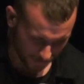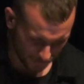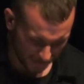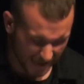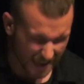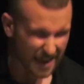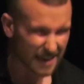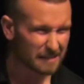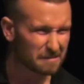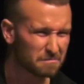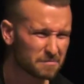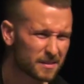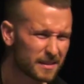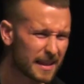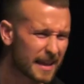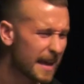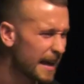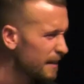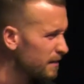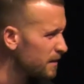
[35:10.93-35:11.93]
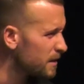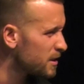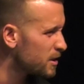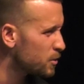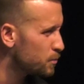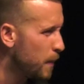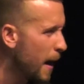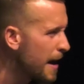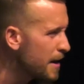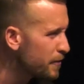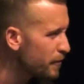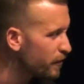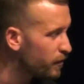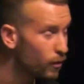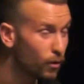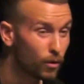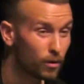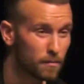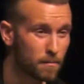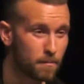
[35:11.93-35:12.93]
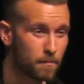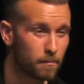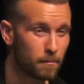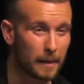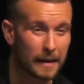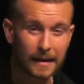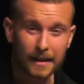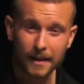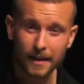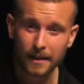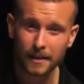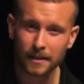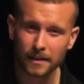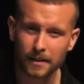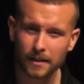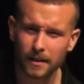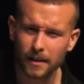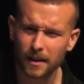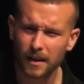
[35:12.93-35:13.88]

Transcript: they're, getting, they're getting spiteful and mean.